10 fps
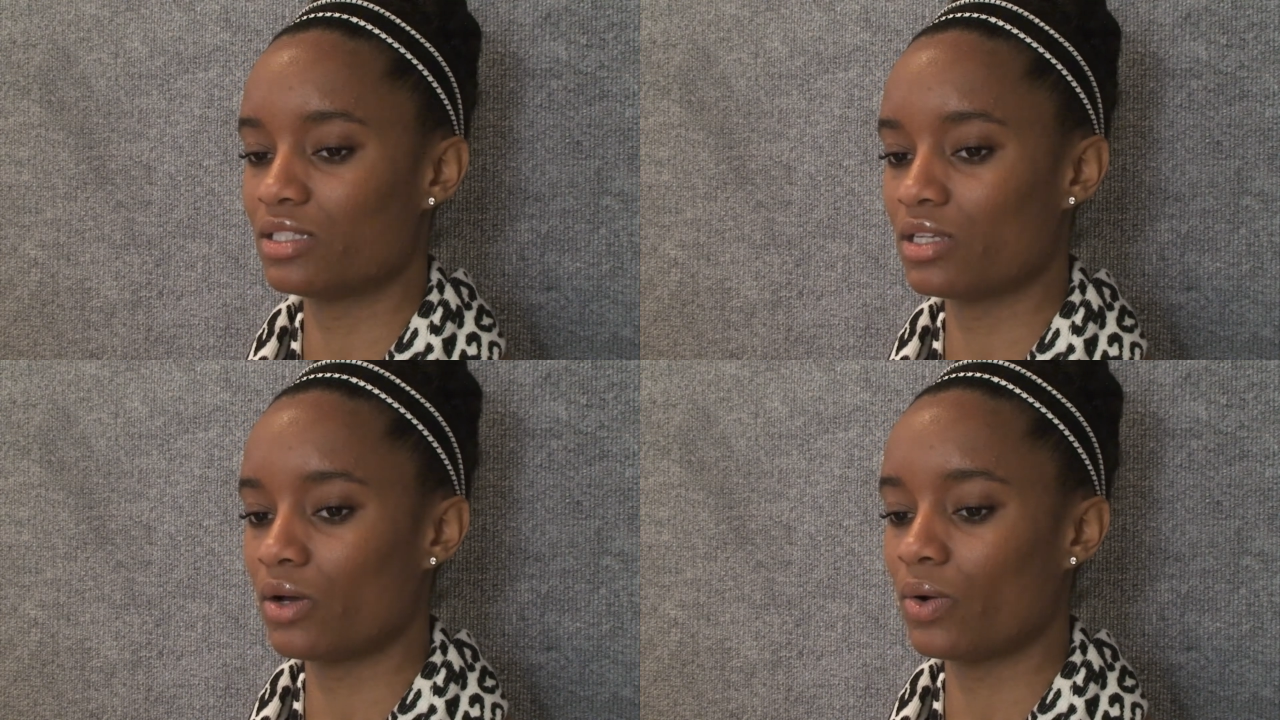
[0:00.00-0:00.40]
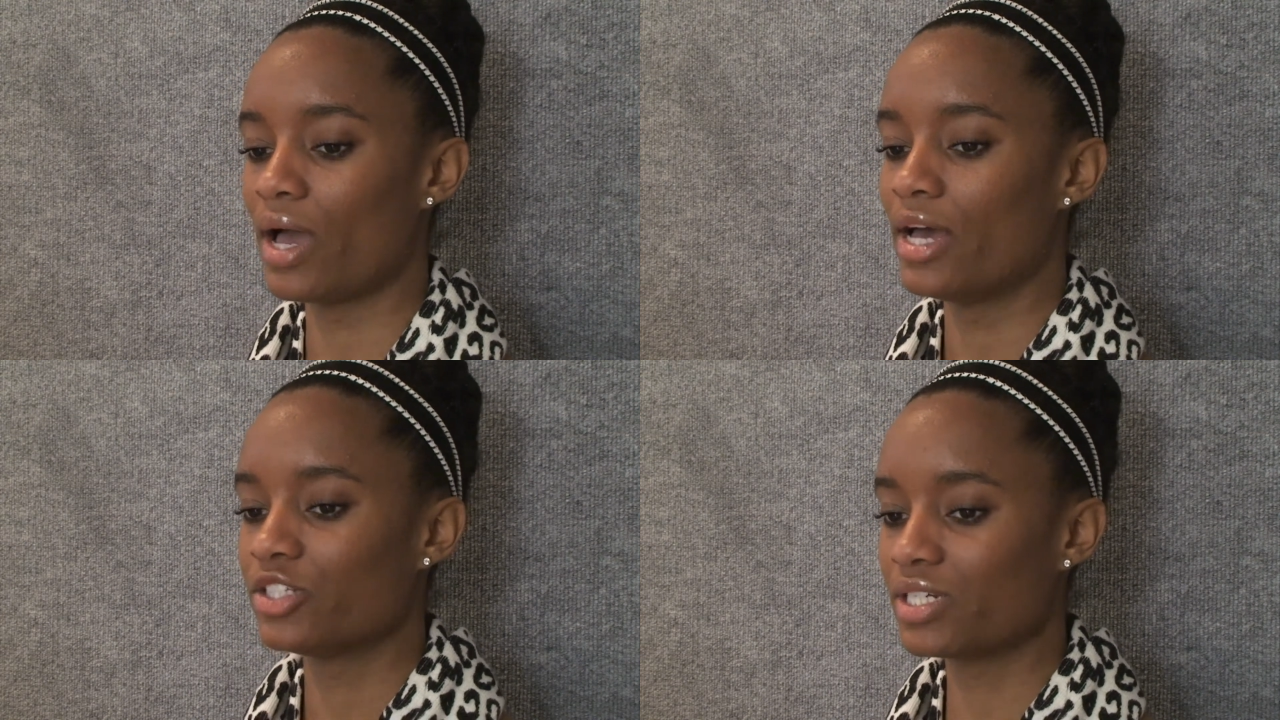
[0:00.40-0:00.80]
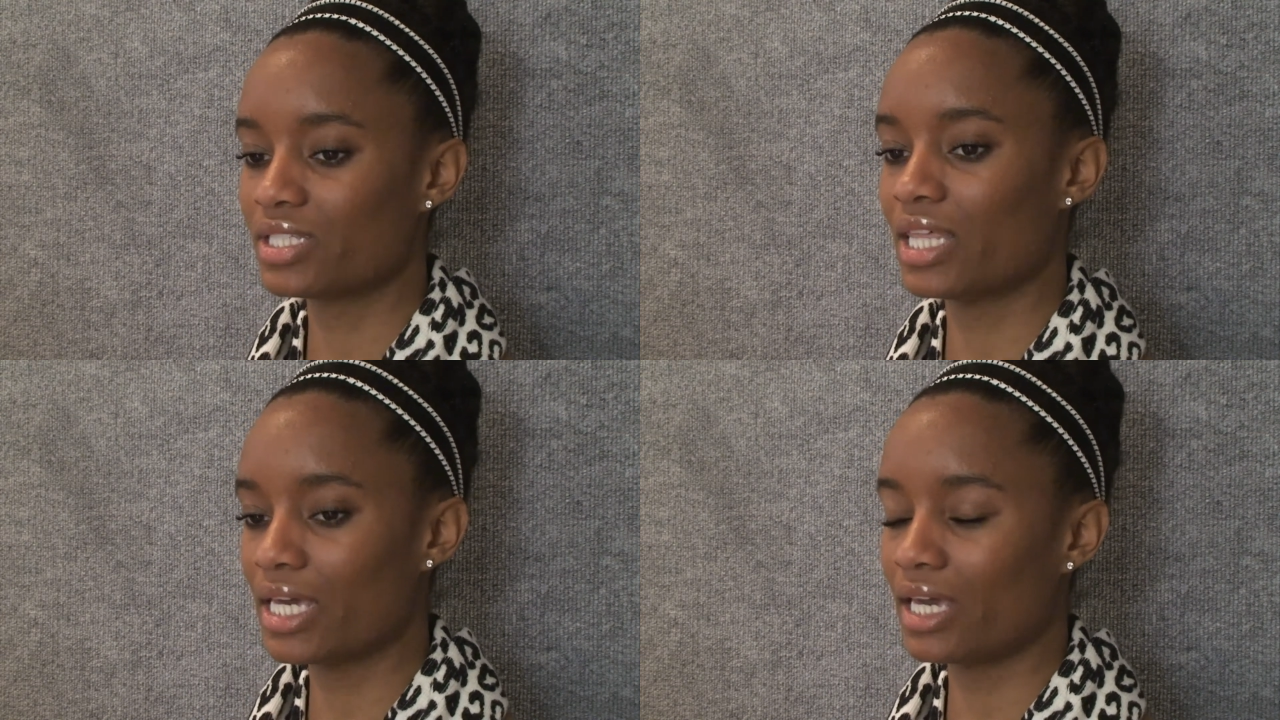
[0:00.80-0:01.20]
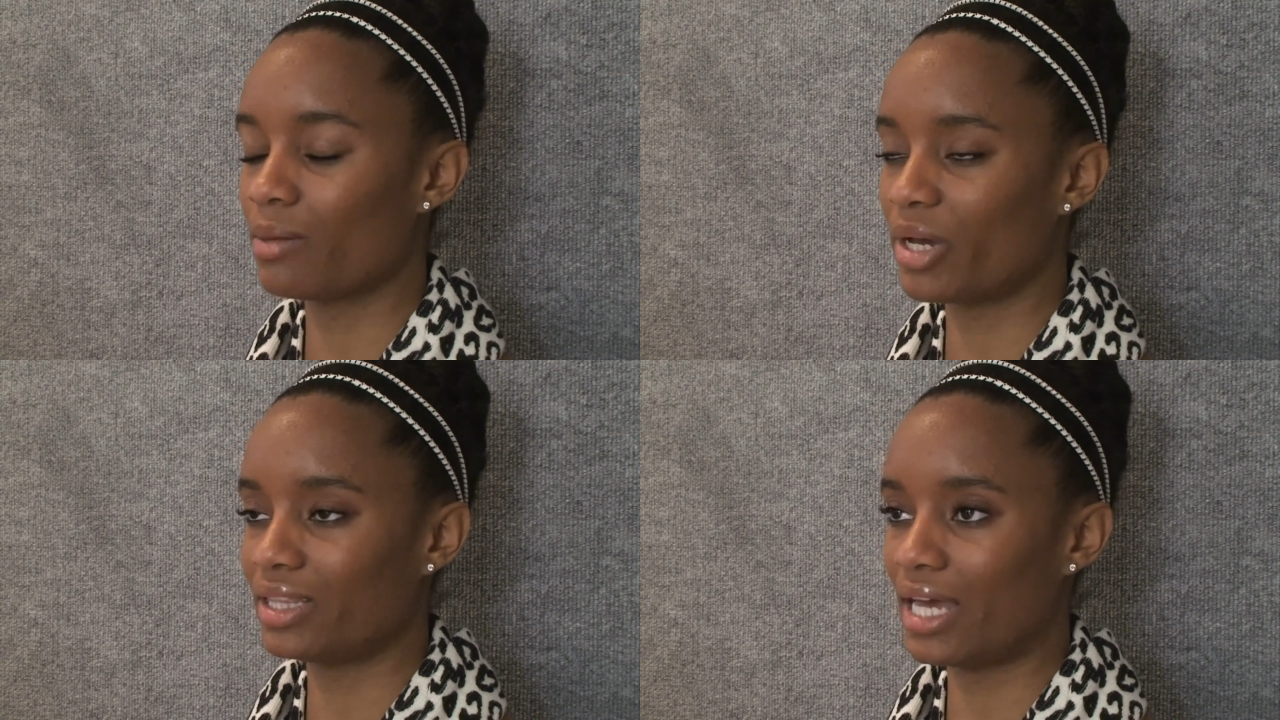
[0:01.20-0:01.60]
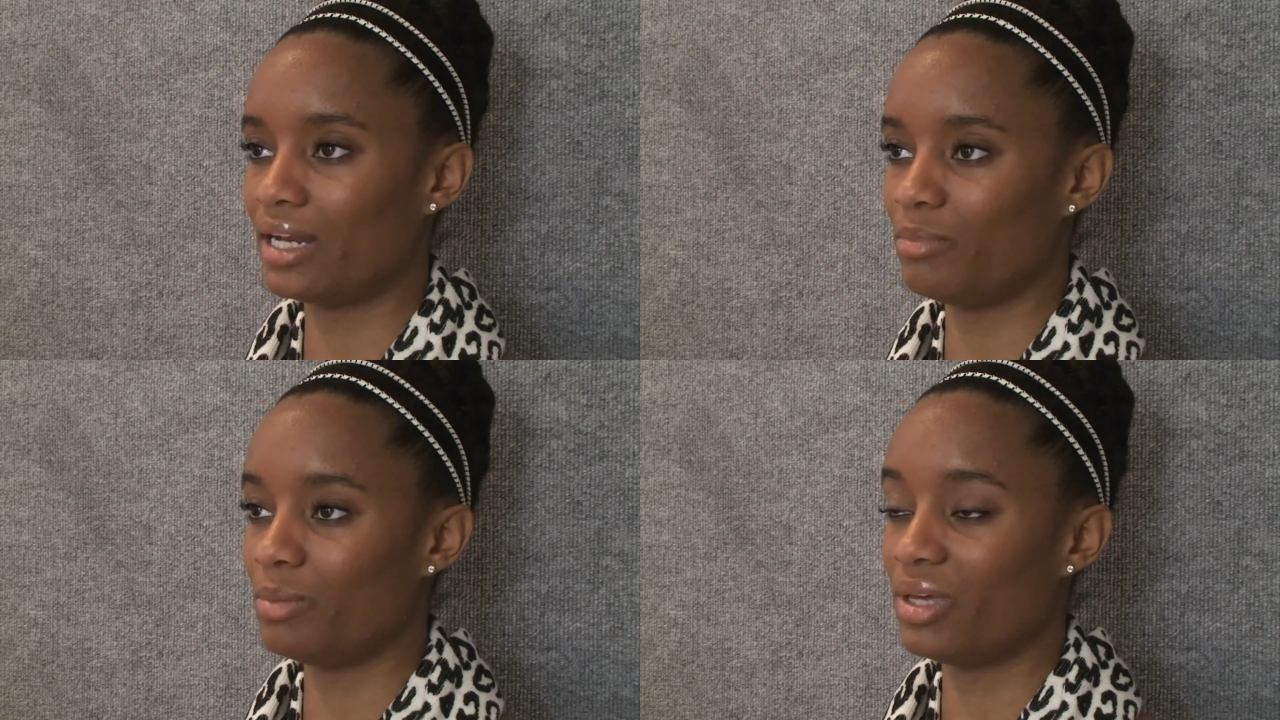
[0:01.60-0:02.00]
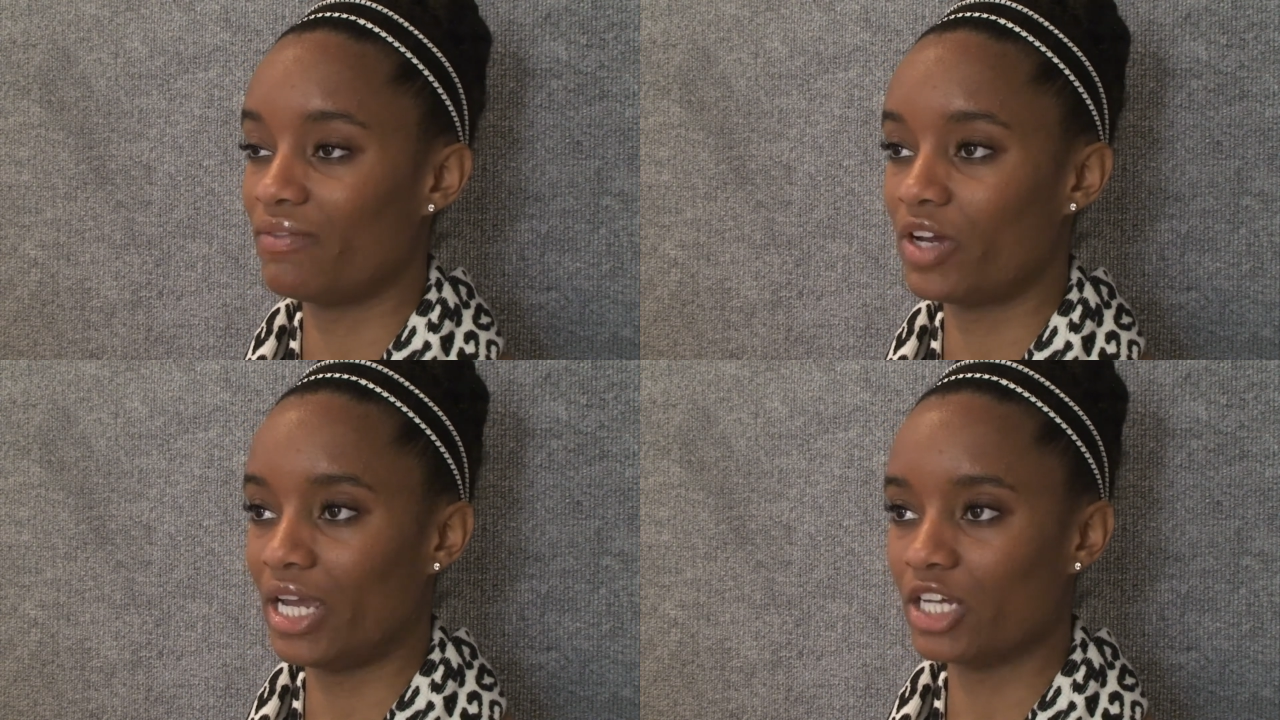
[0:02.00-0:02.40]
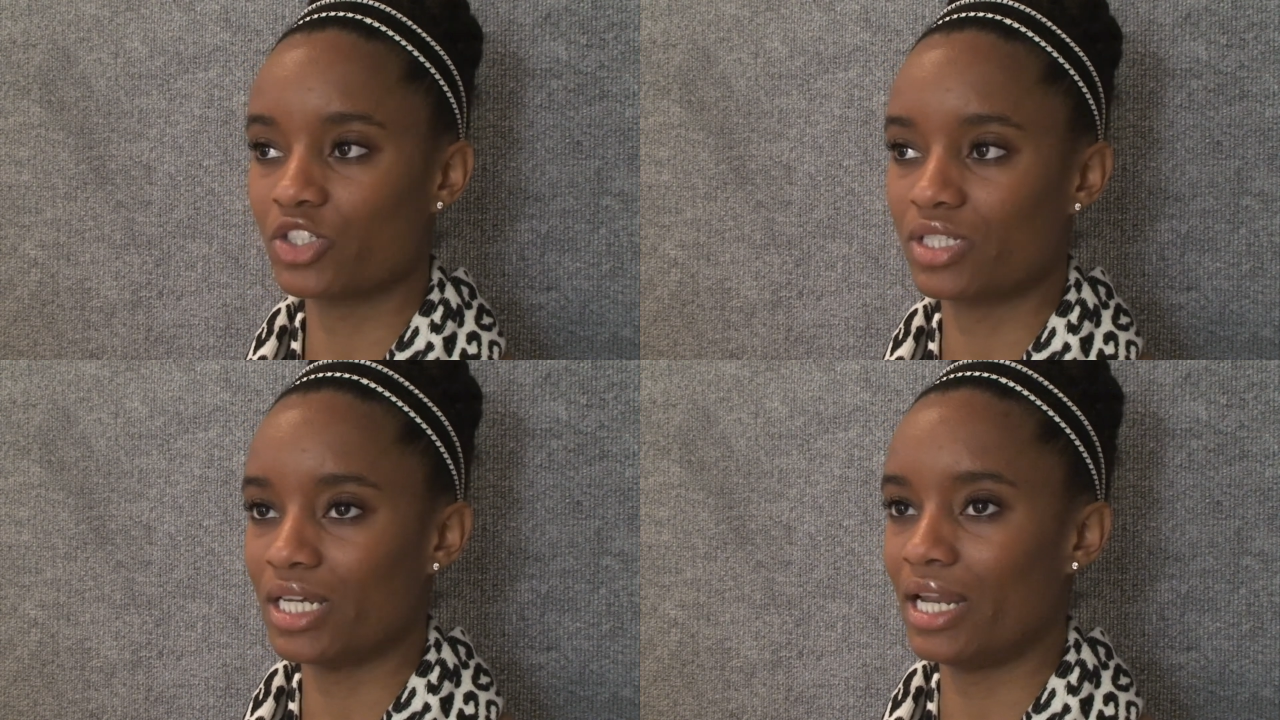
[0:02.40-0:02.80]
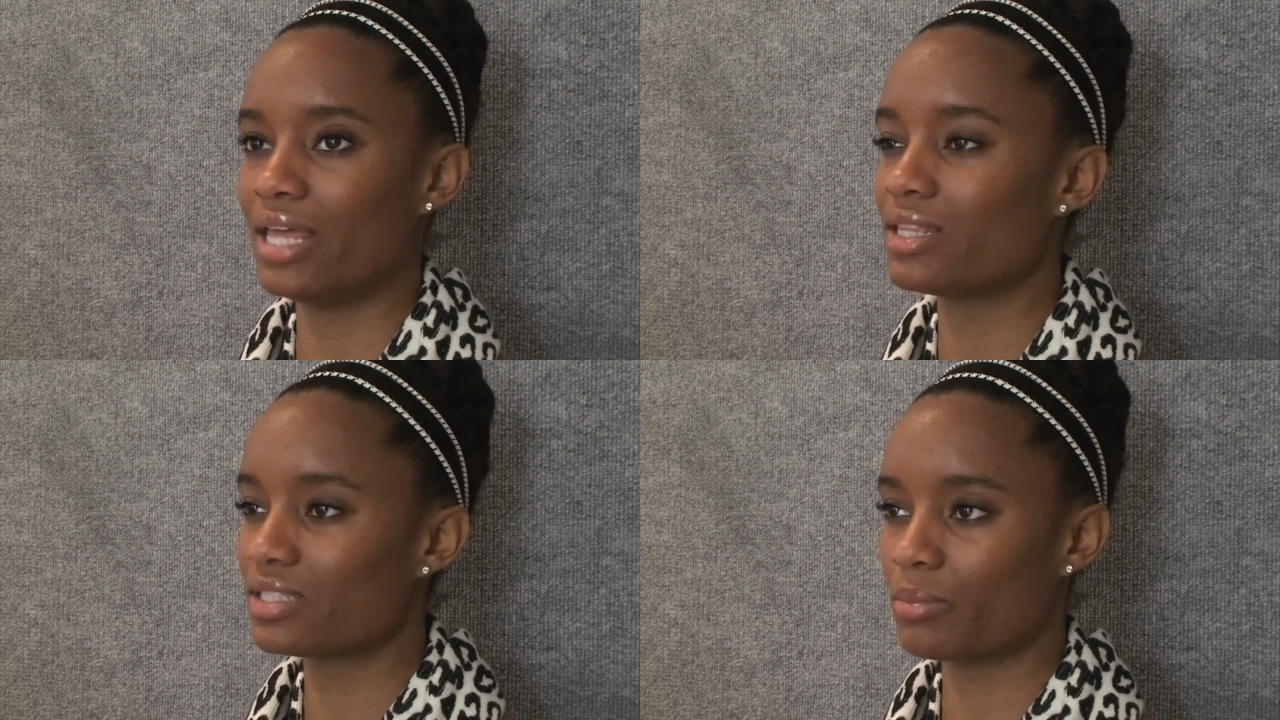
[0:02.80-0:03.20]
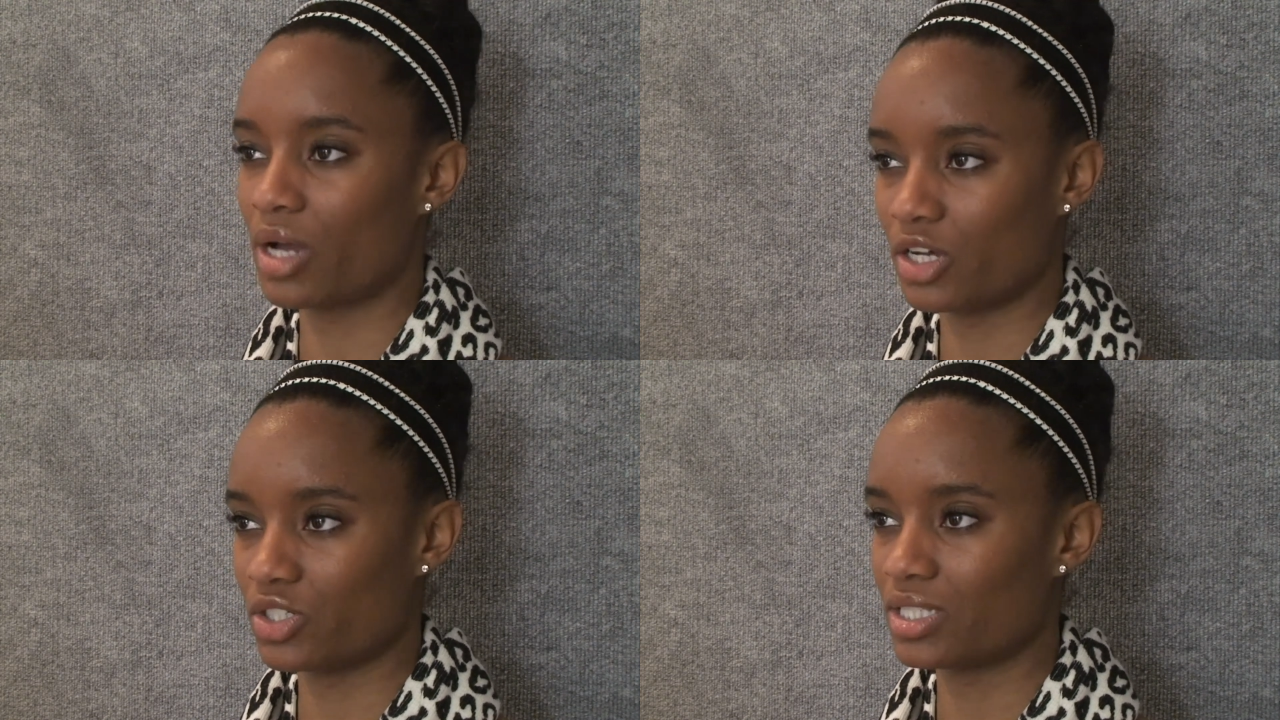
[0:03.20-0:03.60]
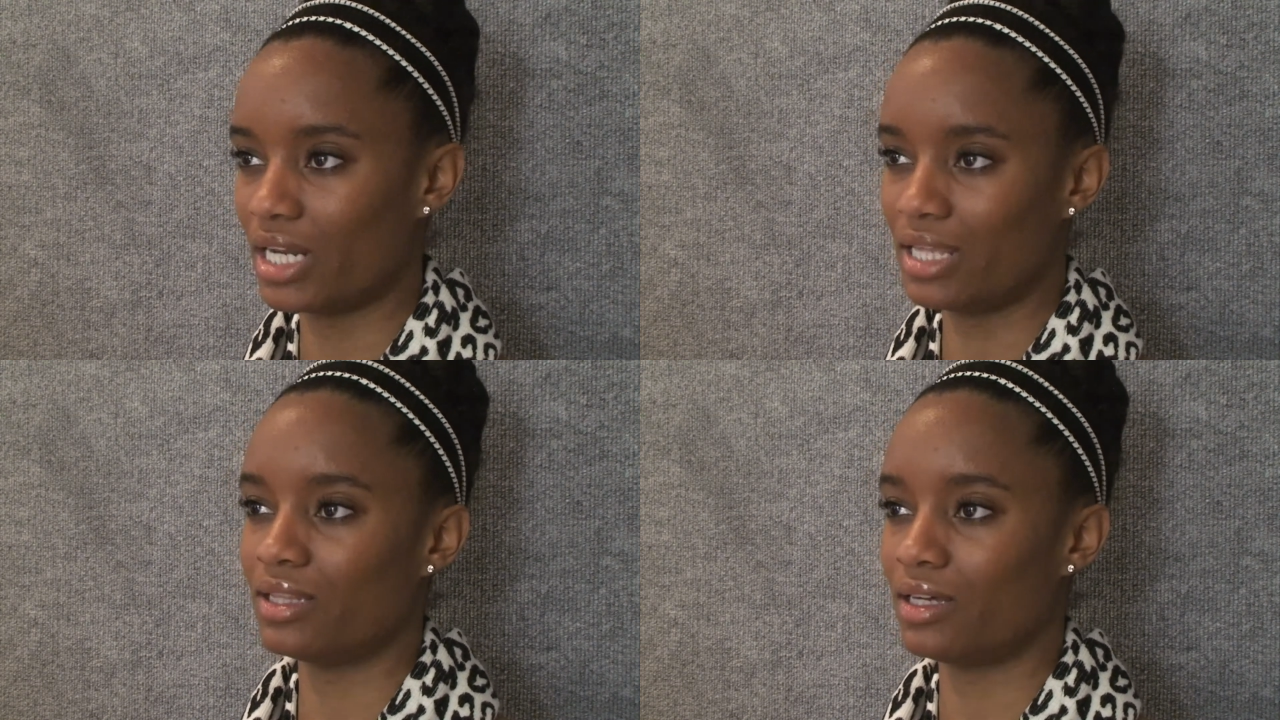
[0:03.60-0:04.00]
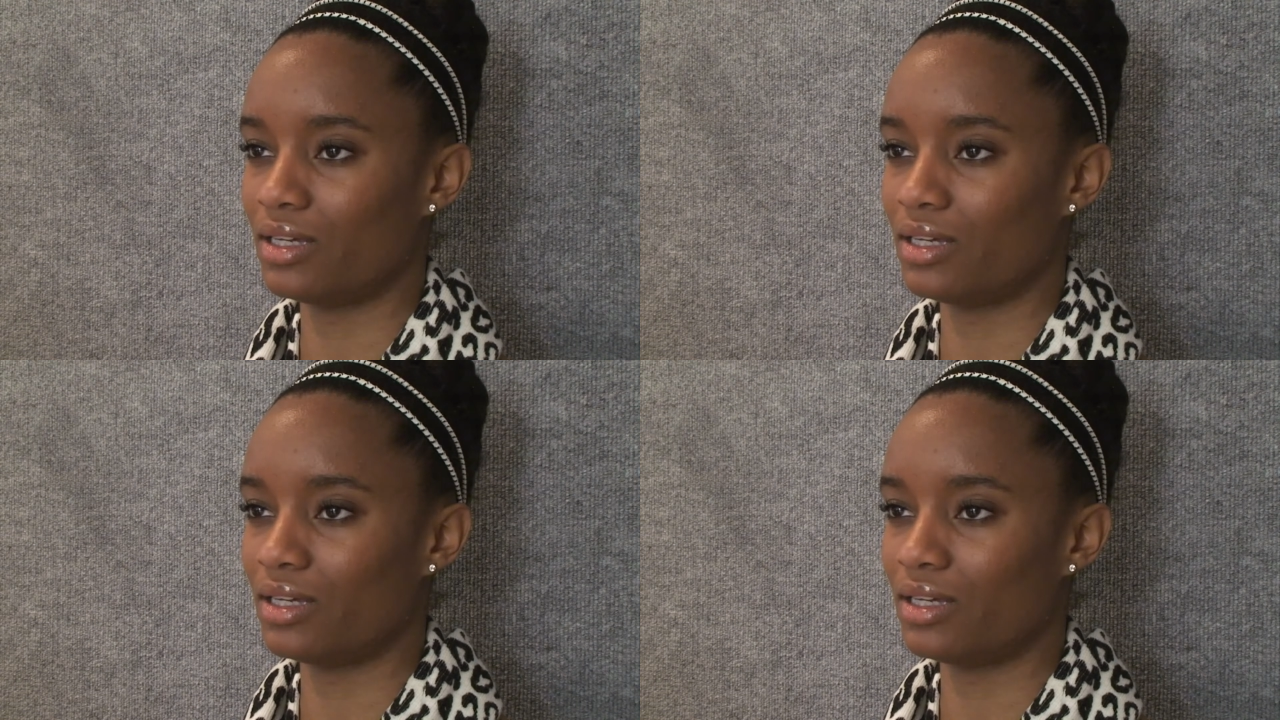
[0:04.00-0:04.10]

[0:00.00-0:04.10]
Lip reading: So just thinking about that and me being very interested in the subconscious and in